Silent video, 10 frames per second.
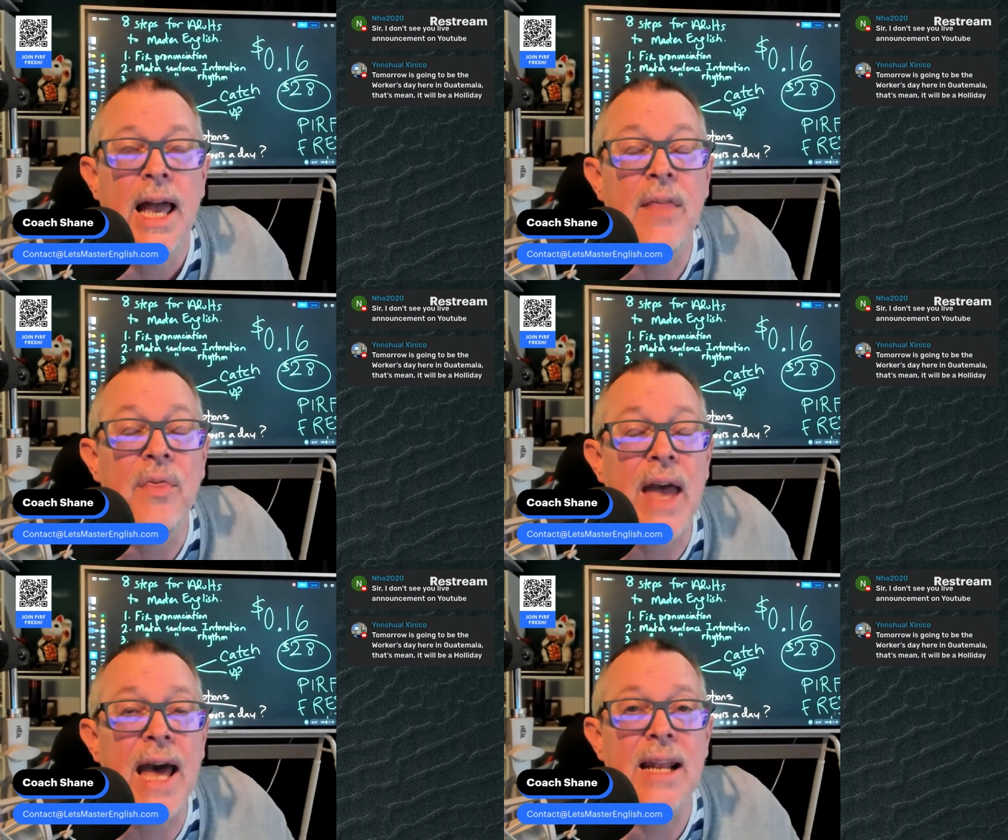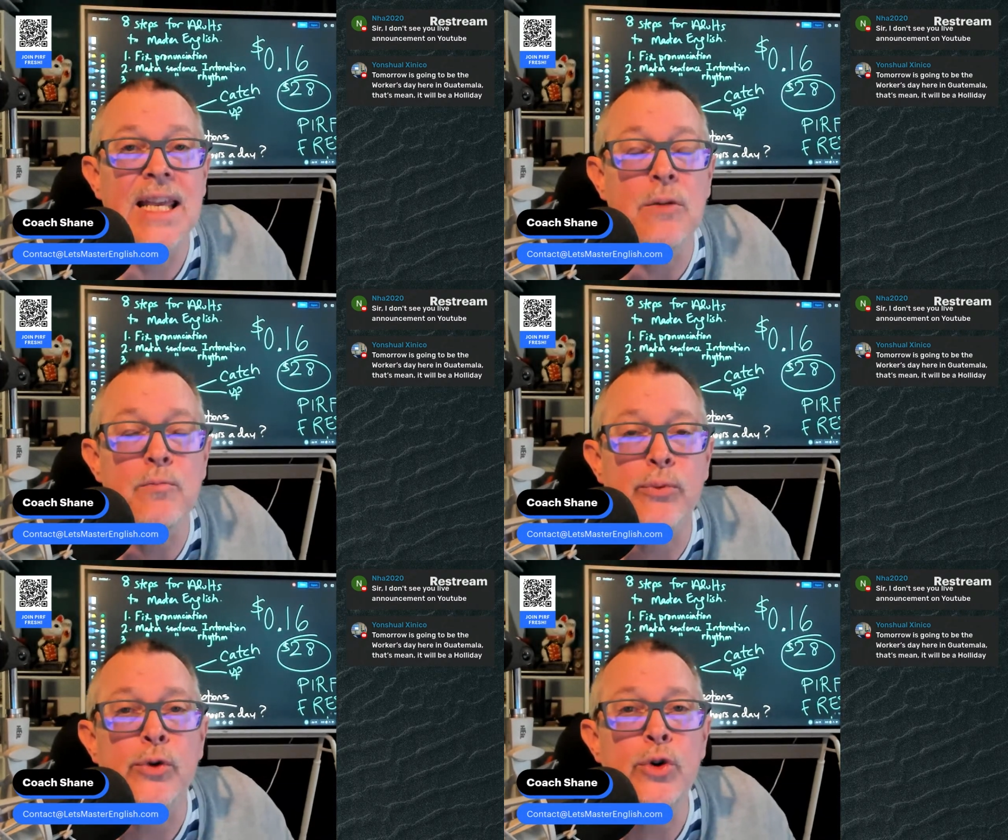And that
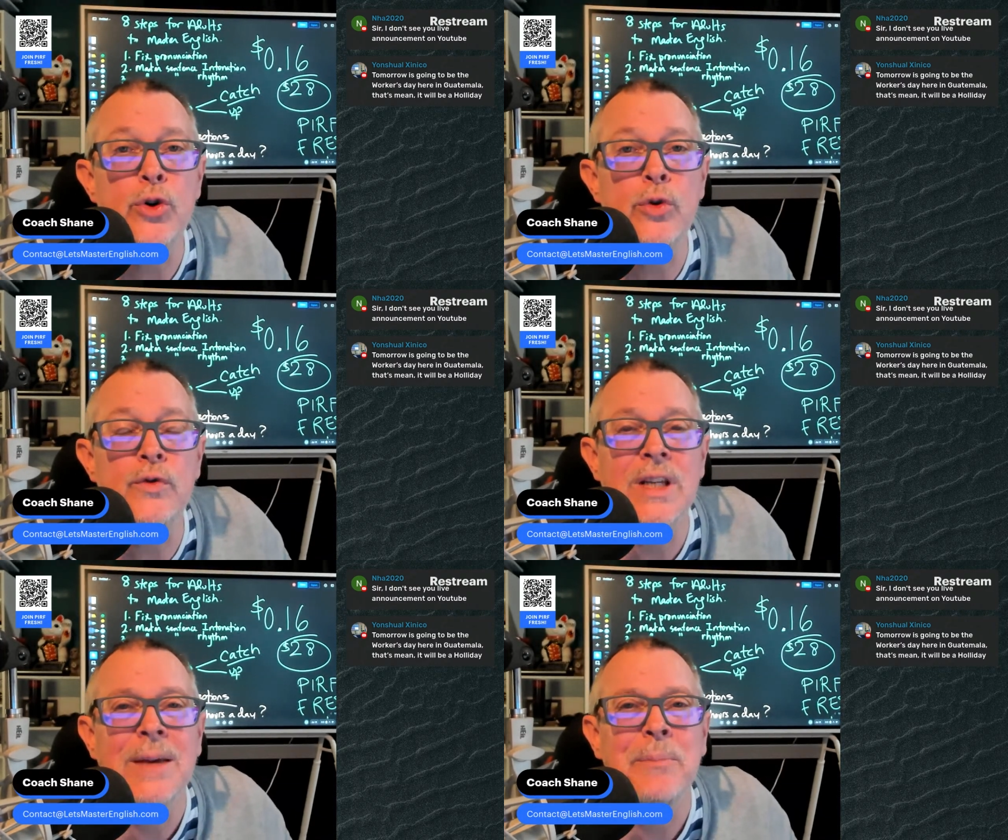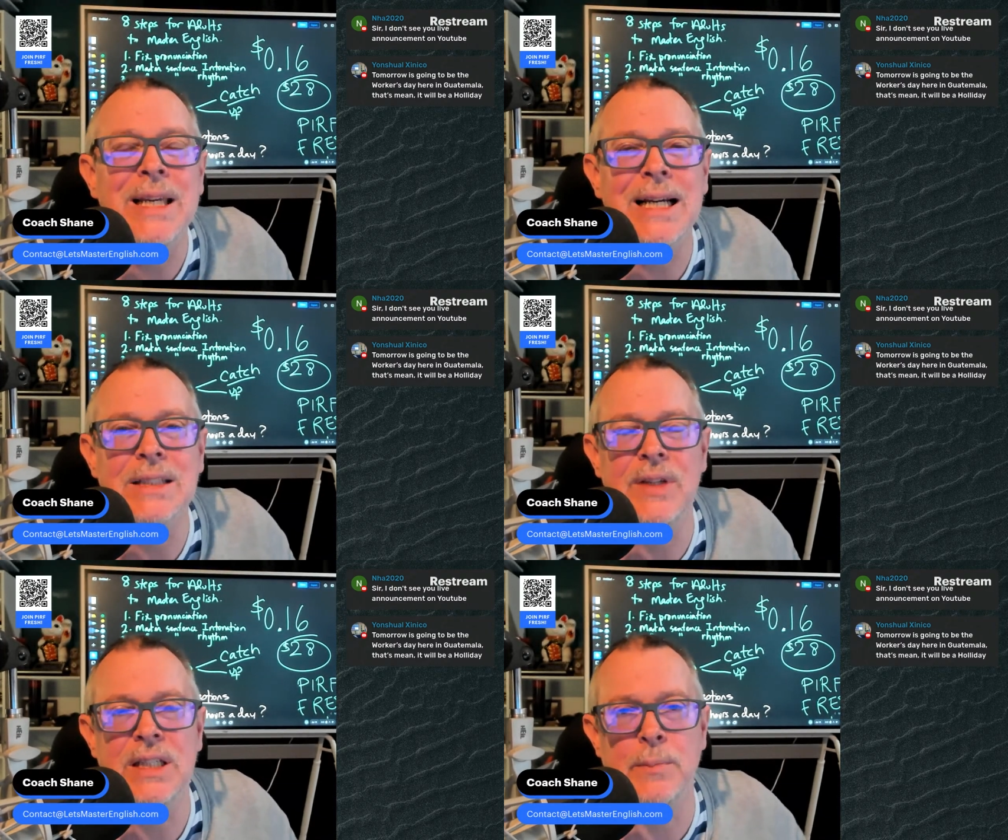improved
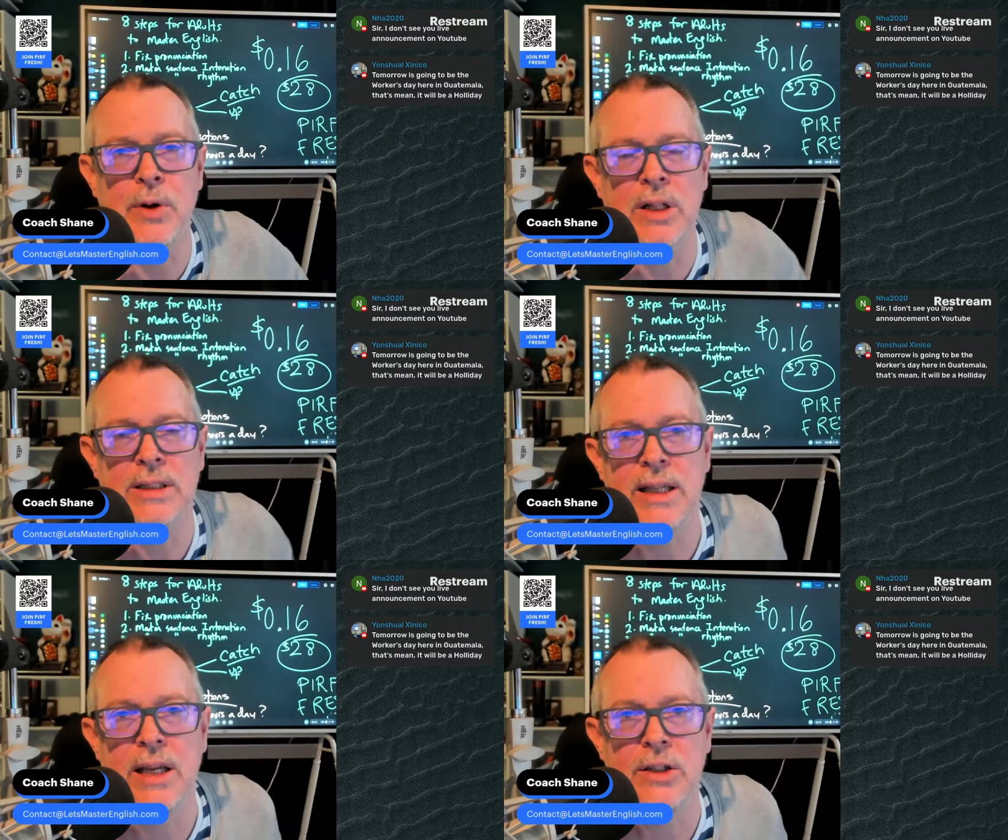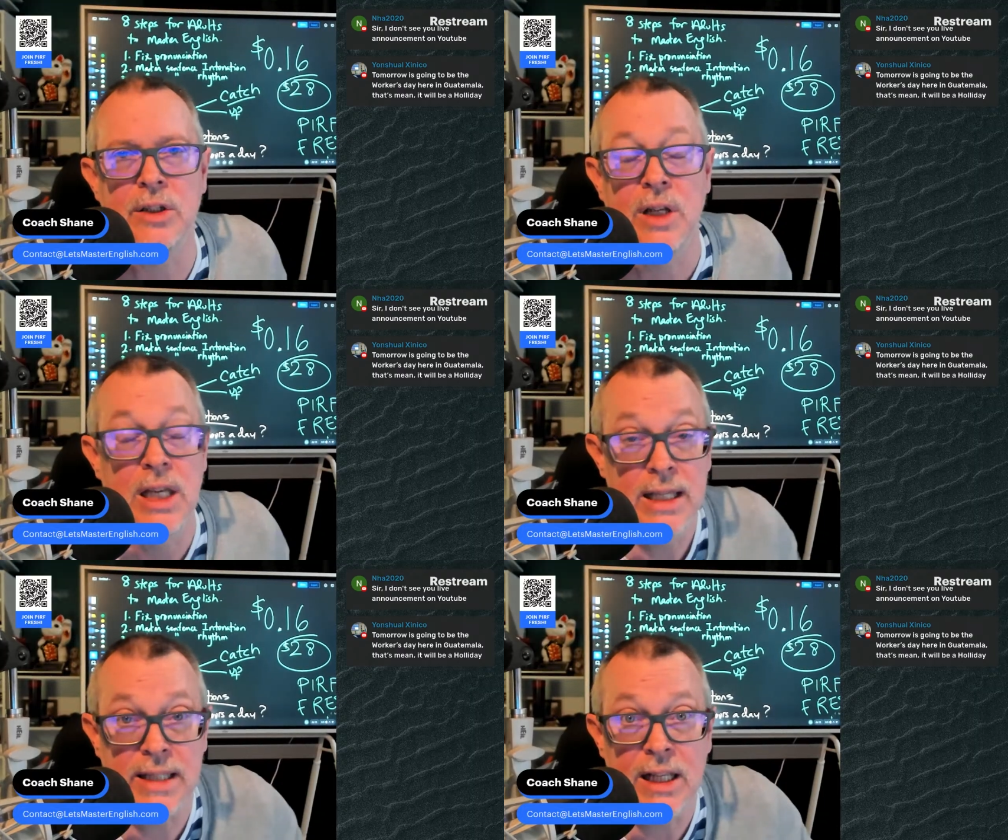because of his pronunciation.
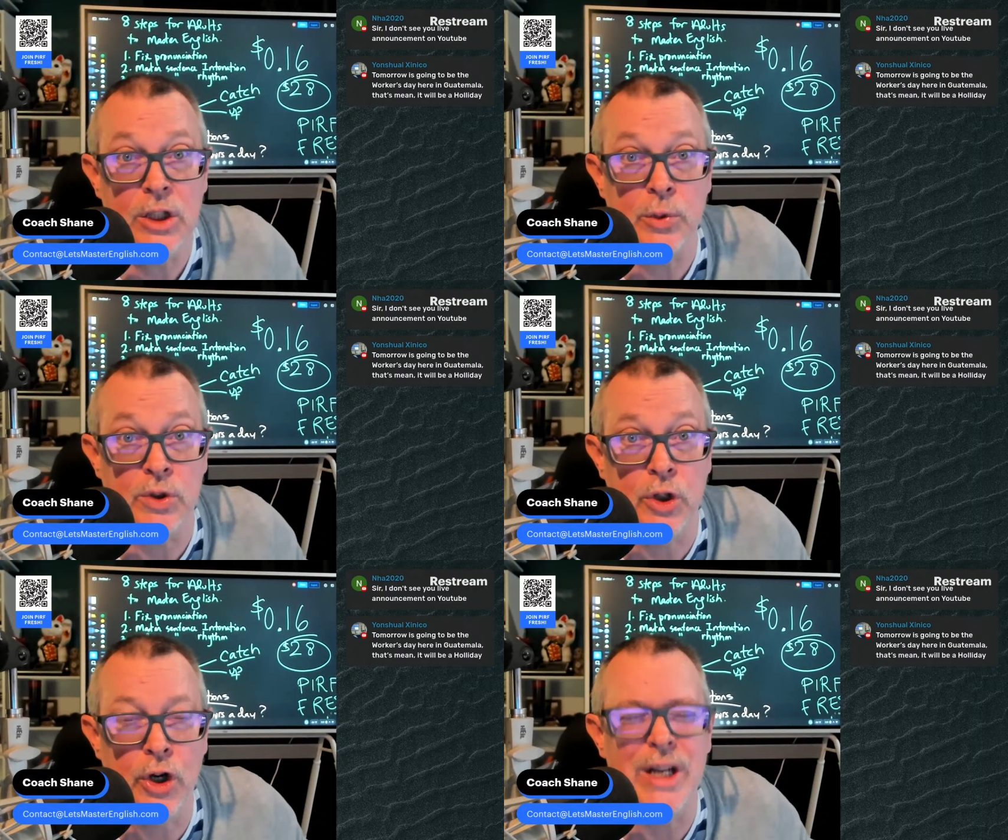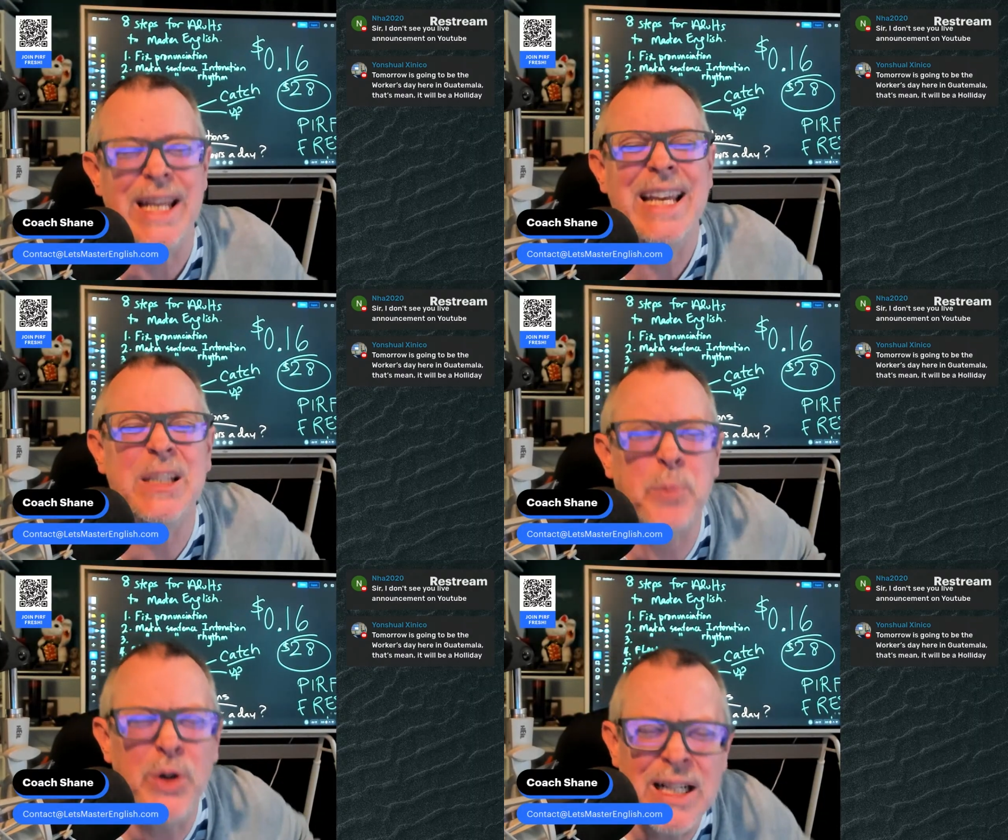His English was good.
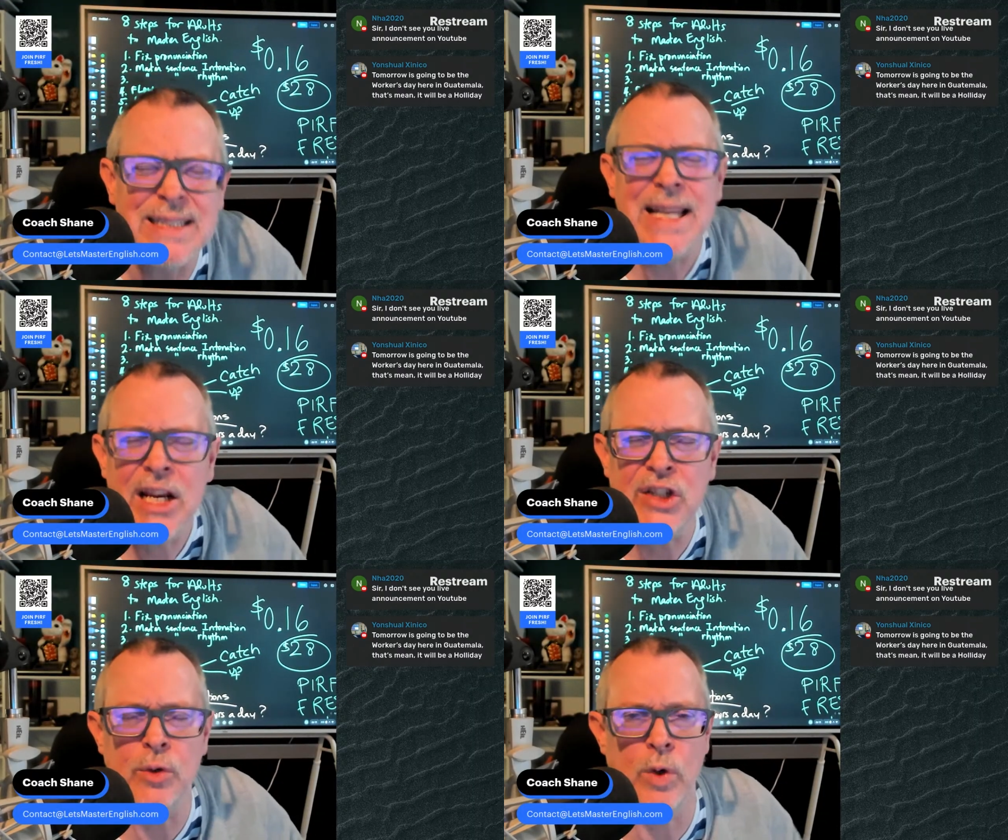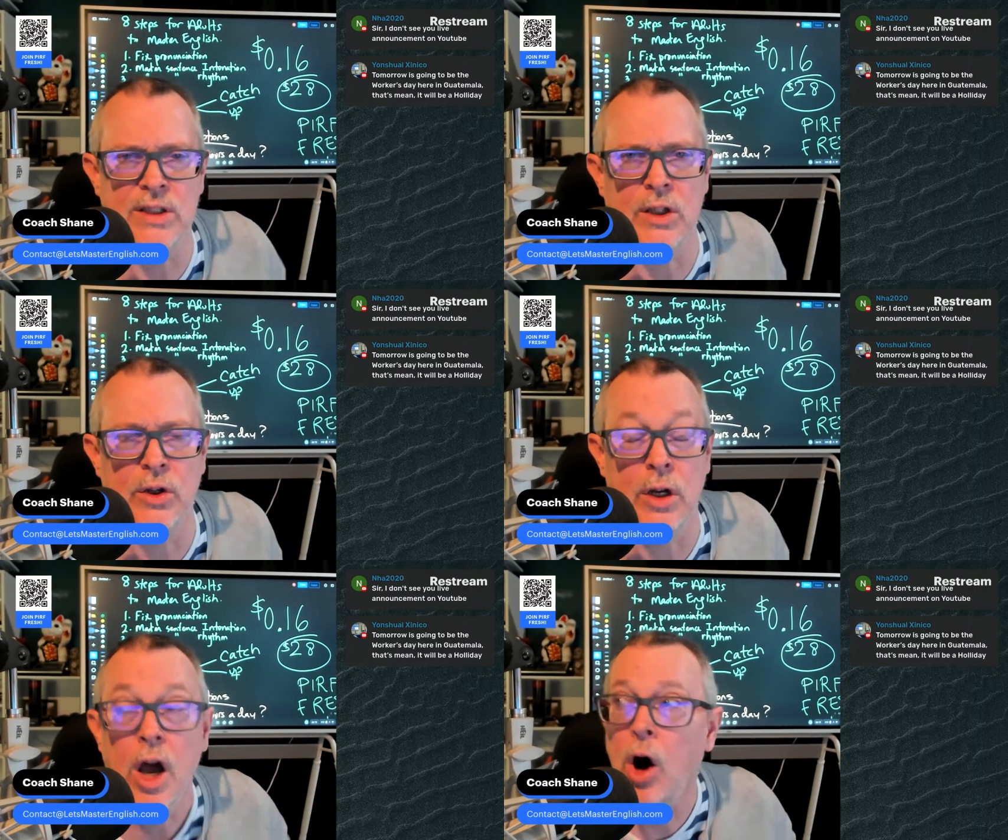His pronunciation wasn't
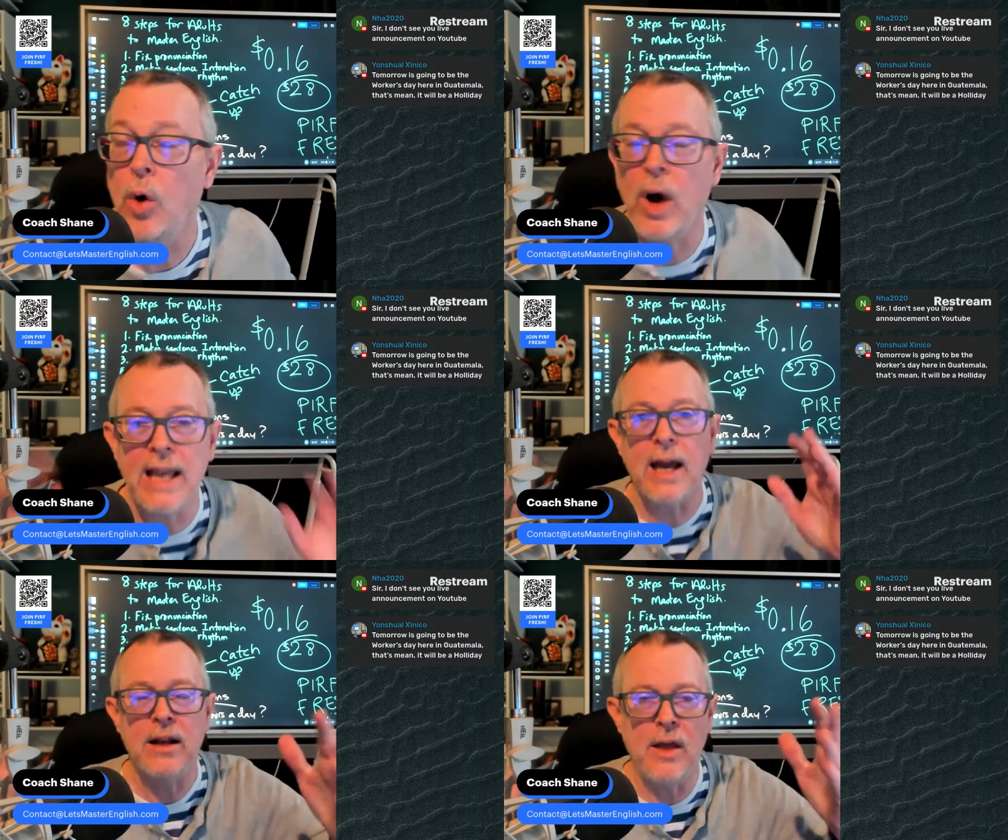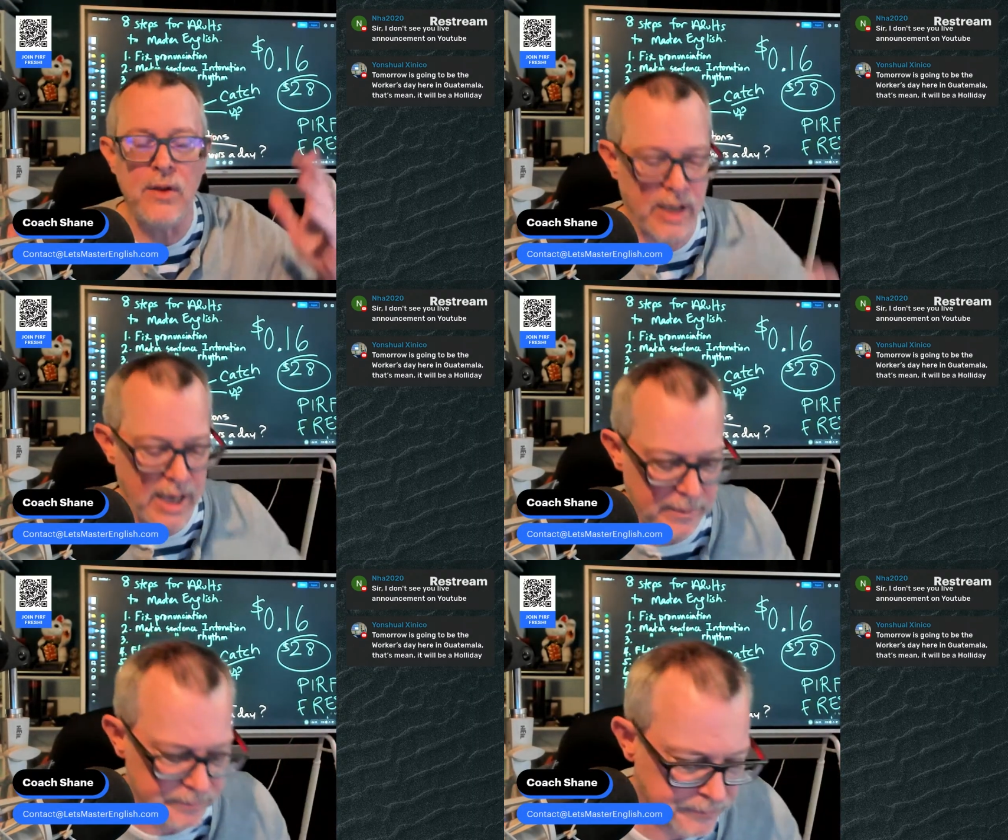good. Oh, I got another
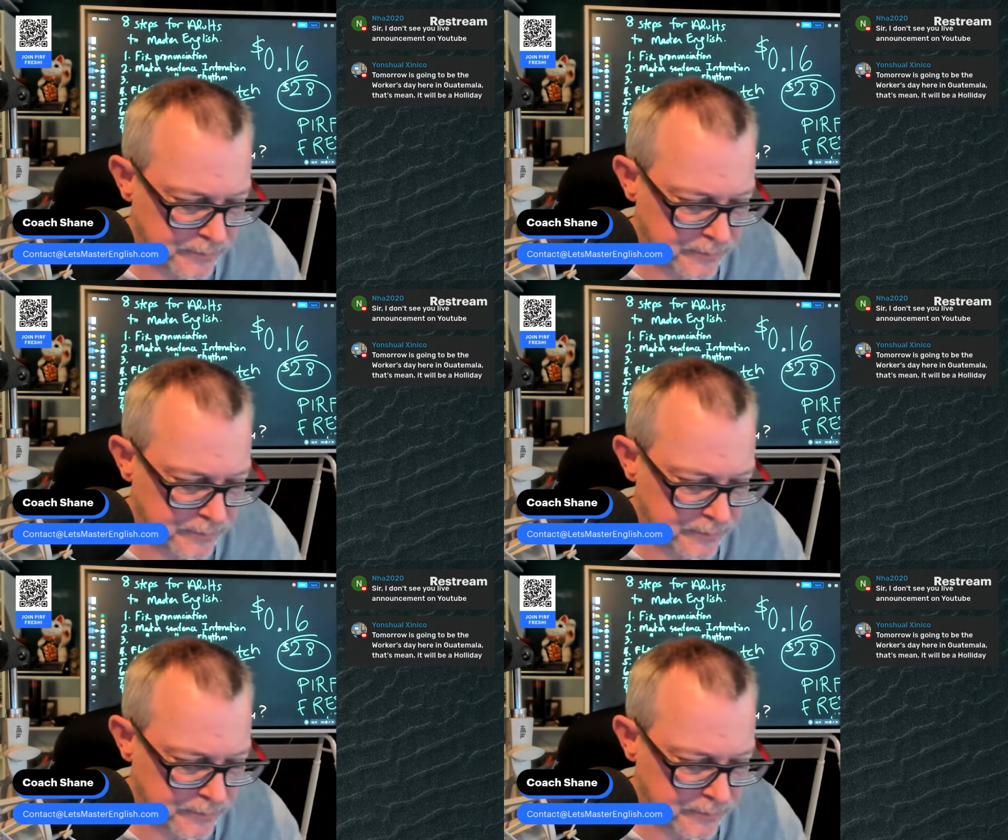guy.